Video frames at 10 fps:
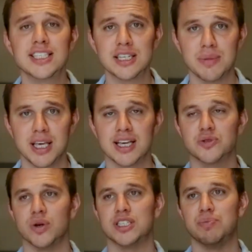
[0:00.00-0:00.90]
This to me
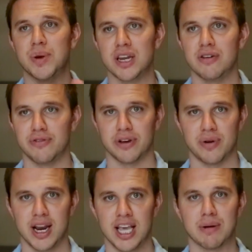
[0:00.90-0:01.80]
is what's been
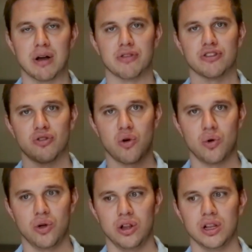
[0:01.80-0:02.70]
infuriating about this
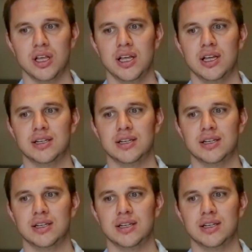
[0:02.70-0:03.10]
whole